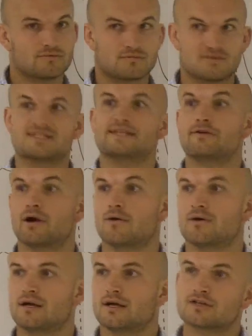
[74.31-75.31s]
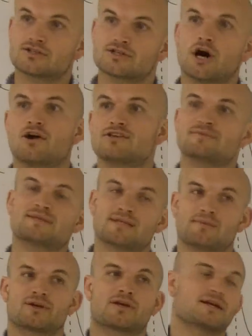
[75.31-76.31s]
zero because there's always going to be
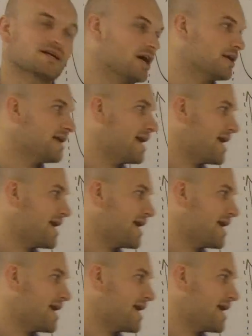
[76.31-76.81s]
something you're going to cut in